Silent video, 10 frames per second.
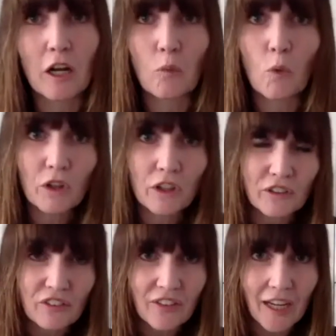what could
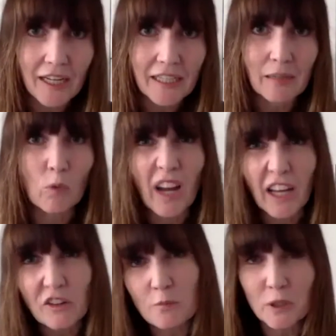stay, and what
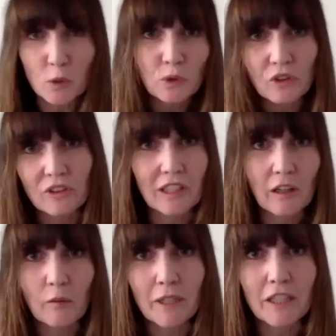had to be altered a
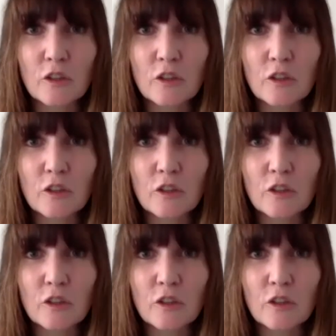little bit.